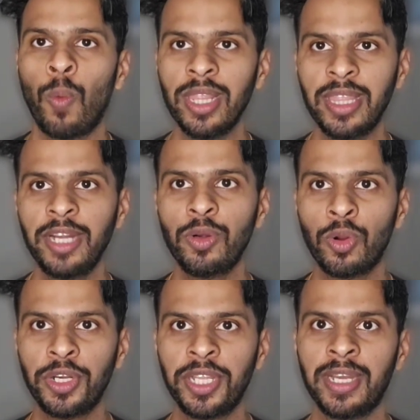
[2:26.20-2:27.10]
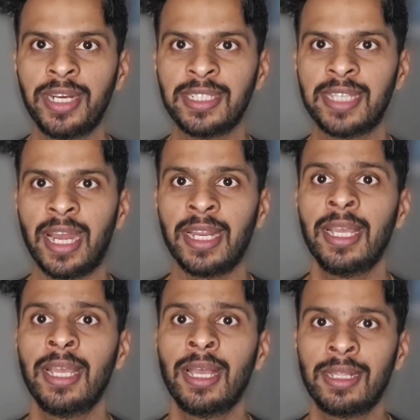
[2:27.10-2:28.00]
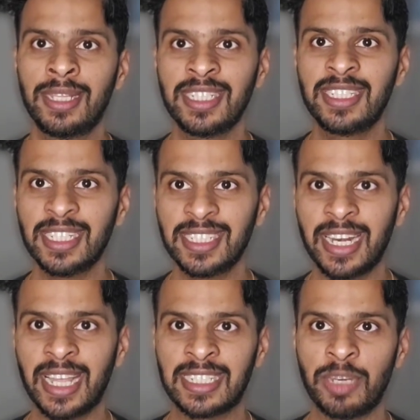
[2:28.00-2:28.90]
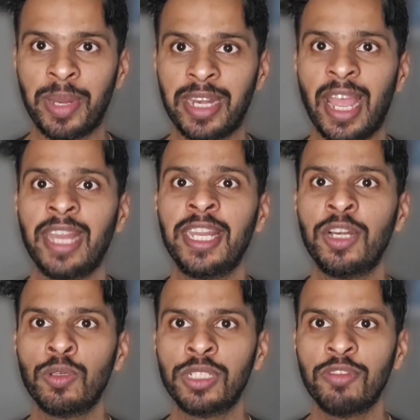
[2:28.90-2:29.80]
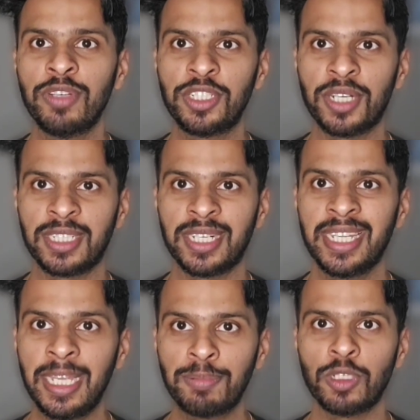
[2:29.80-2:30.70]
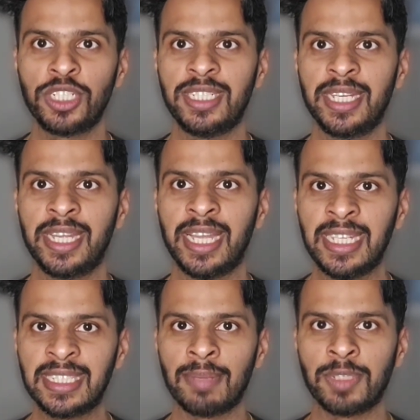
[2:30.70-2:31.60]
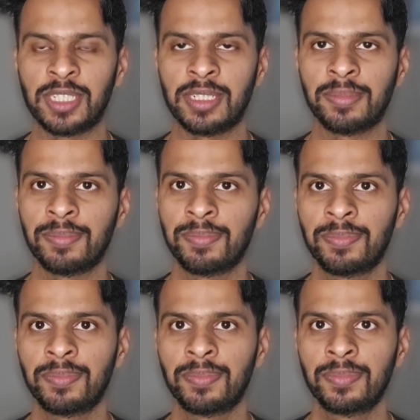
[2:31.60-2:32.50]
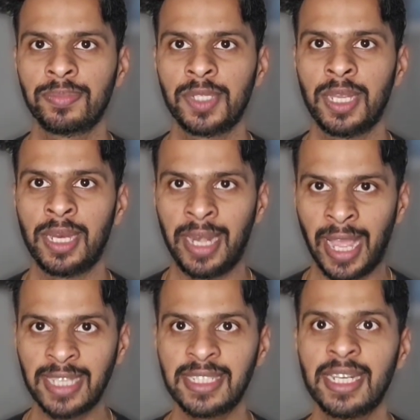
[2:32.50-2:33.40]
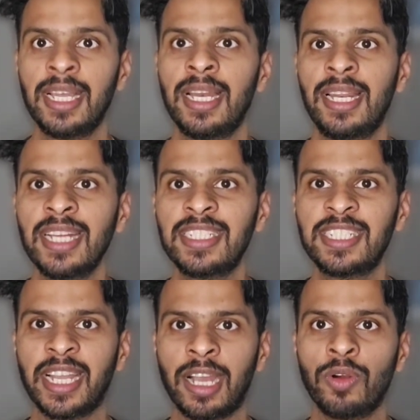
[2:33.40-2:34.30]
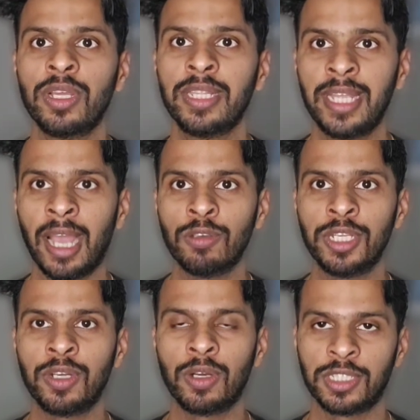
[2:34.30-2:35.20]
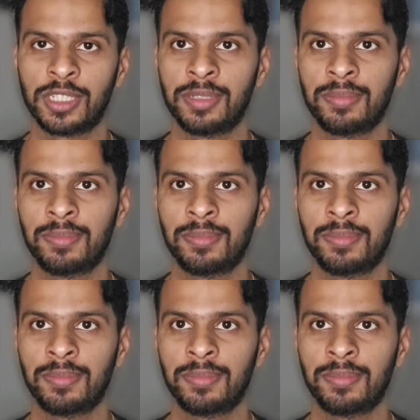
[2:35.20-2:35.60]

One thing to note here is that this is just an estimate and the tuition fee structure keeps on changing each semester. Next, let's check out the housing cost.